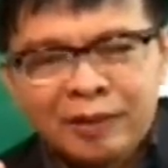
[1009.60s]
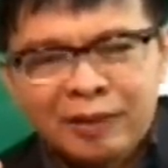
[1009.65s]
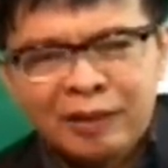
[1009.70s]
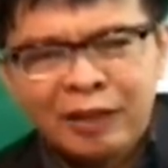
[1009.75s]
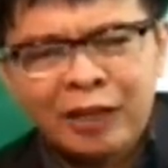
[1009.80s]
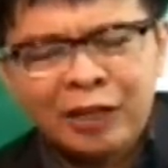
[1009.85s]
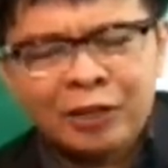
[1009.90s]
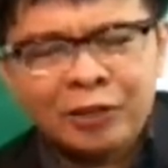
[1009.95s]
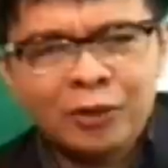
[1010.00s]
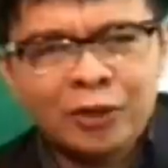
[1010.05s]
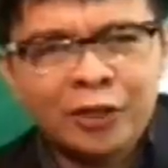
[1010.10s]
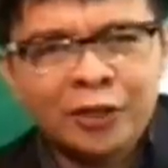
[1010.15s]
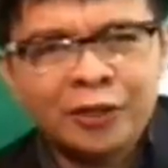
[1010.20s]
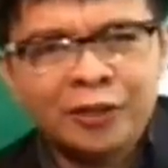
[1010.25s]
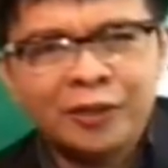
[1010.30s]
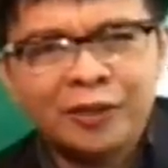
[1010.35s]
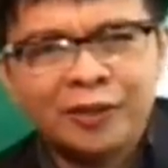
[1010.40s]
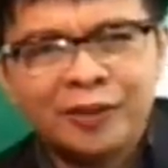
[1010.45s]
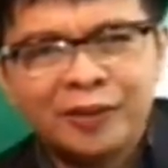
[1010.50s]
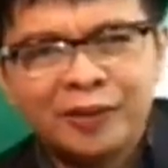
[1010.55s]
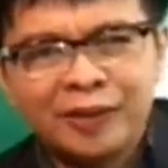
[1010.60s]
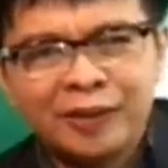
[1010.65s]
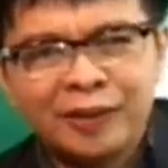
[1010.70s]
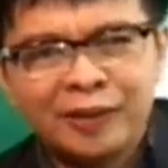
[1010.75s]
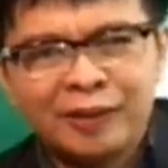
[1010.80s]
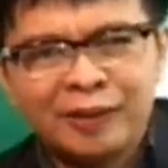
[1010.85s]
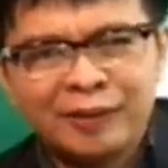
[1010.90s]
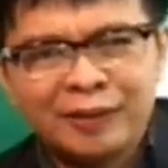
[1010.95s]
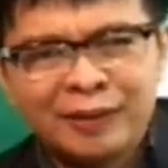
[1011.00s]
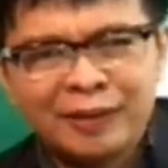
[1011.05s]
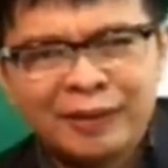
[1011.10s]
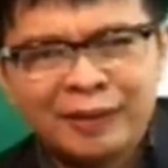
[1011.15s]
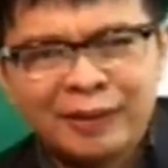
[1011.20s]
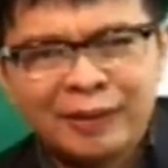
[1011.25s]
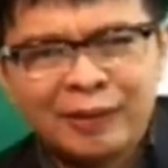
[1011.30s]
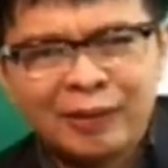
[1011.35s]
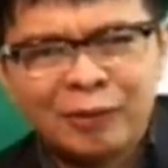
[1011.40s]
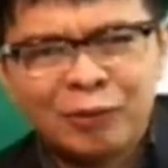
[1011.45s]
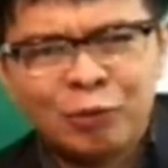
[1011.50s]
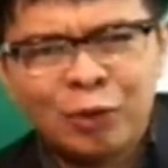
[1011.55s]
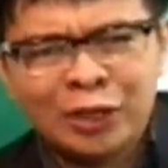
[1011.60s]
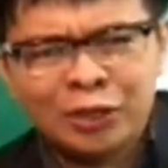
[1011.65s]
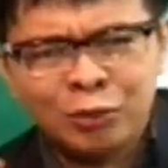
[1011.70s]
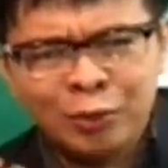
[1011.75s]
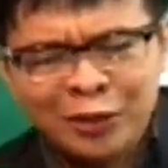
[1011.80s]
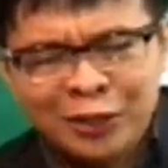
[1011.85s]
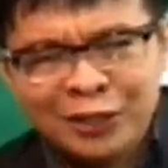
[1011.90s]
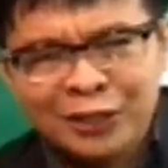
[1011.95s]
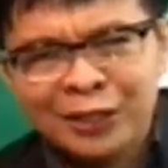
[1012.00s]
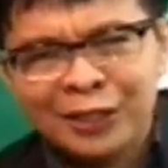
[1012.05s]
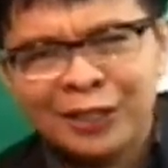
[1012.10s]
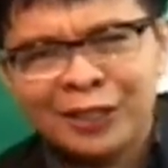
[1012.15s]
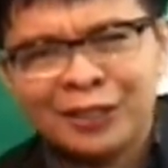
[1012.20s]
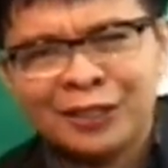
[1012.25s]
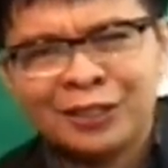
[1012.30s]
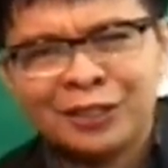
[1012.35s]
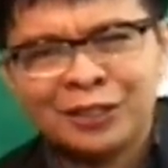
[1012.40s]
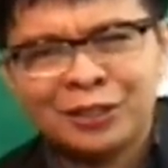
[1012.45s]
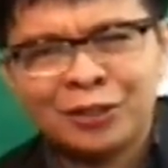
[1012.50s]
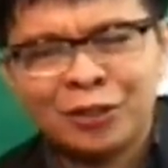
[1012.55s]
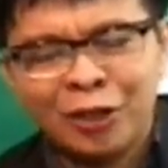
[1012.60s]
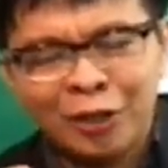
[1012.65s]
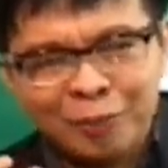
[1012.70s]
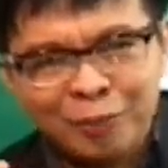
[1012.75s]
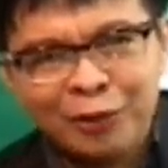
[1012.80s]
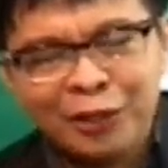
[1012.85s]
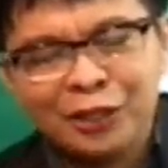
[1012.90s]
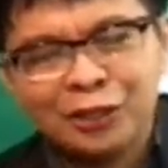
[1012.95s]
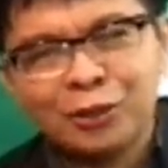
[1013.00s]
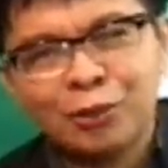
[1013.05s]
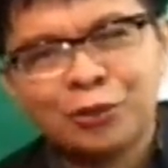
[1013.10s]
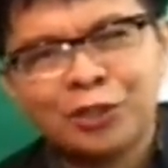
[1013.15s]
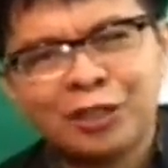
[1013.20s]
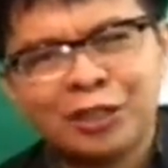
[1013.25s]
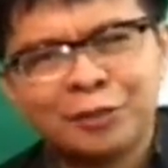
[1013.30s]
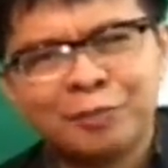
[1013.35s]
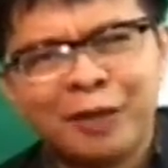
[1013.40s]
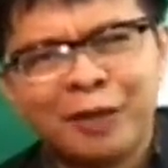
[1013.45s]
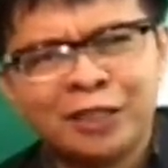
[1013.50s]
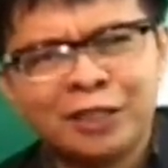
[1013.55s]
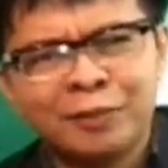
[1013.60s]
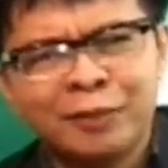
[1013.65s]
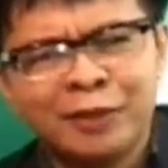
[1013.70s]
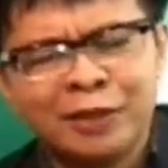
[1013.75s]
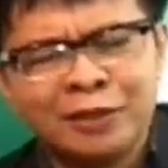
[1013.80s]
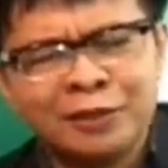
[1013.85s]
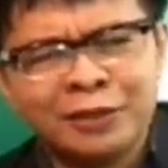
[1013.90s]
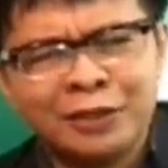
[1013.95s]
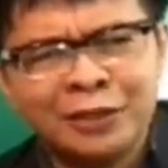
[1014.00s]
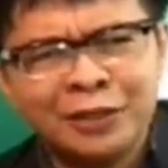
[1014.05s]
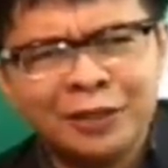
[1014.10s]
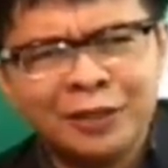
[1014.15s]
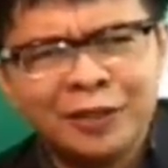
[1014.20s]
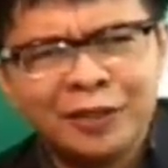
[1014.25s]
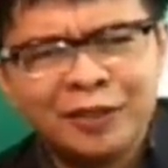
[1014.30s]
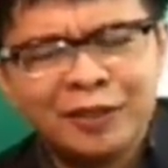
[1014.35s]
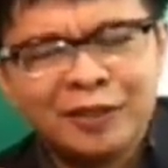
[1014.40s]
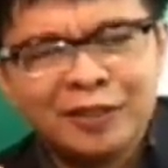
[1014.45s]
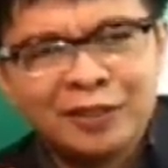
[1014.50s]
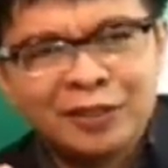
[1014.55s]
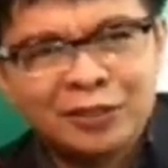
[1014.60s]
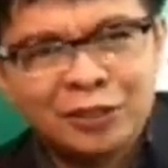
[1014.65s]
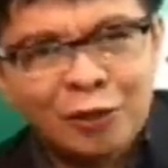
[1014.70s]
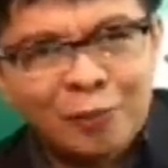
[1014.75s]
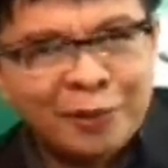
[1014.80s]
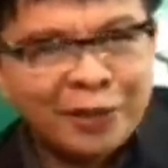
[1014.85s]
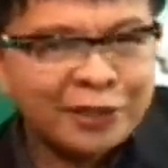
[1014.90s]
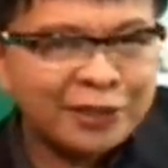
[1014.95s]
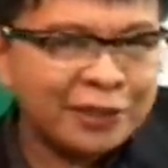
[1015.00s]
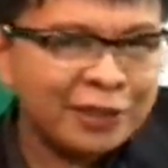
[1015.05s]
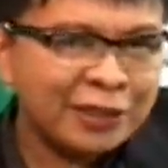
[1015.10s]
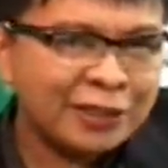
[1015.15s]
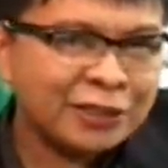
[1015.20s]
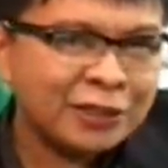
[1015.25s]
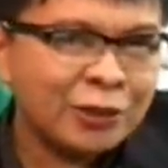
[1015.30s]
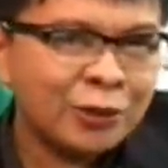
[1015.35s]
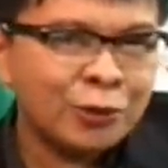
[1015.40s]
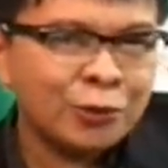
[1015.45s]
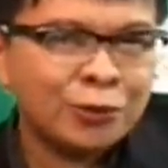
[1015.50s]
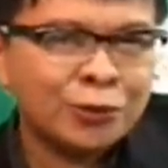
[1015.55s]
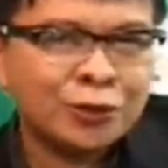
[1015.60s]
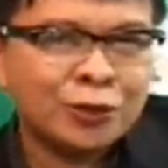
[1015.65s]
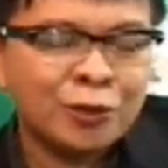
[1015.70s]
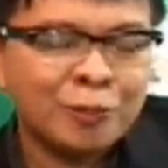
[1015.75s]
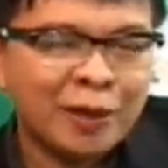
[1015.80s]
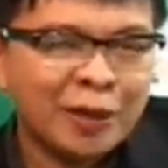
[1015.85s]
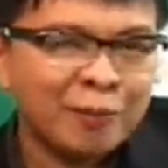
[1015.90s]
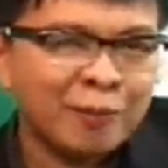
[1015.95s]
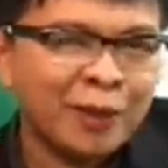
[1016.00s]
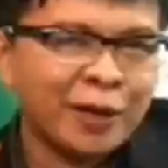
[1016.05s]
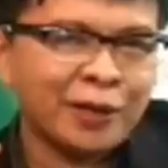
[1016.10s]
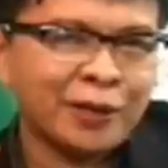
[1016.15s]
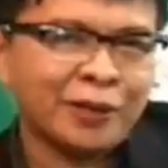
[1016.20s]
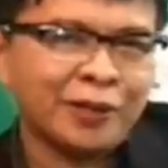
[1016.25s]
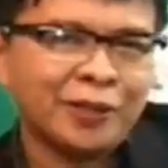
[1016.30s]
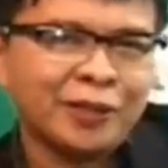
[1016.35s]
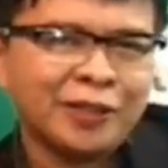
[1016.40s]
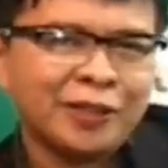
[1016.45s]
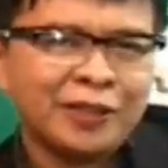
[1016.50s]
later on, as we discuss corporate social responsibility, so many things goes to my mind.